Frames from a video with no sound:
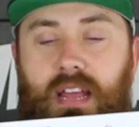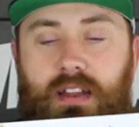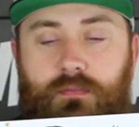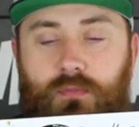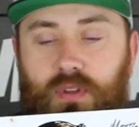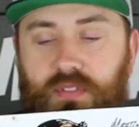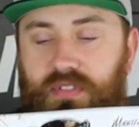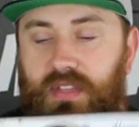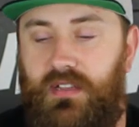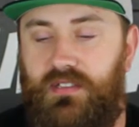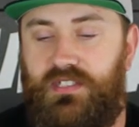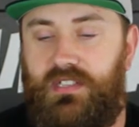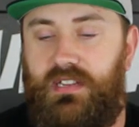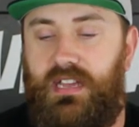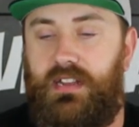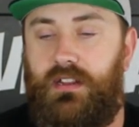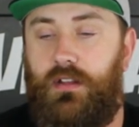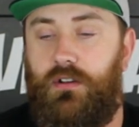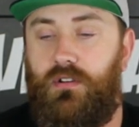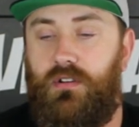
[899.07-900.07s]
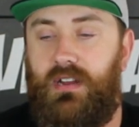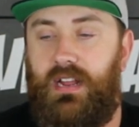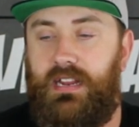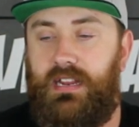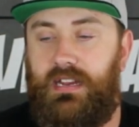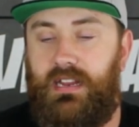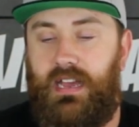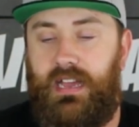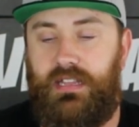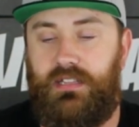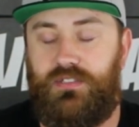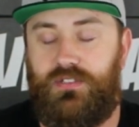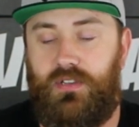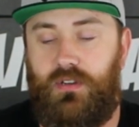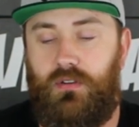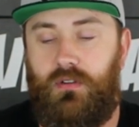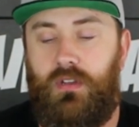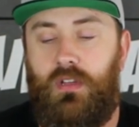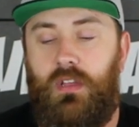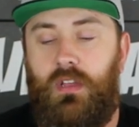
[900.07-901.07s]
out of 1,999.
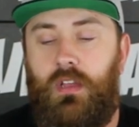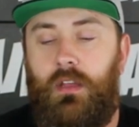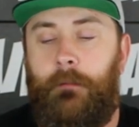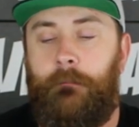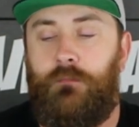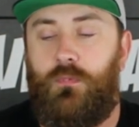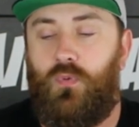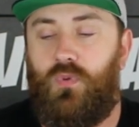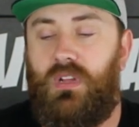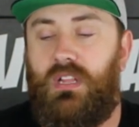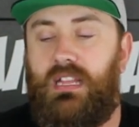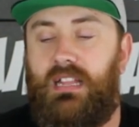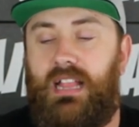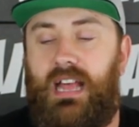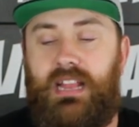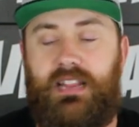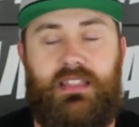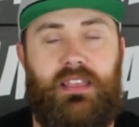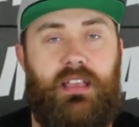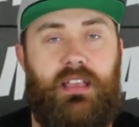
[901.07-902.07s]
So really like